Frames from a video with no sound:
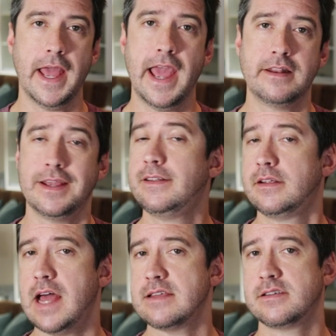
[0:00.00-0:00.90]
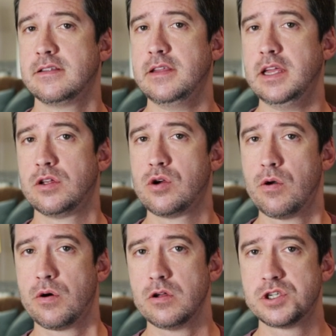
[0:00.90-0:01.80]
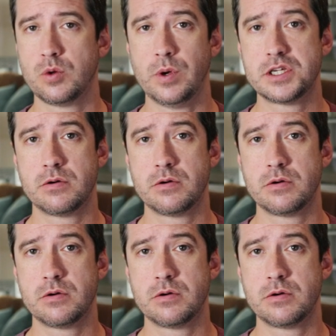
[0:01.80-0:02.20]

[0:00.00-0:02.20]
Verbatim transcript: And it doesn't need conrods which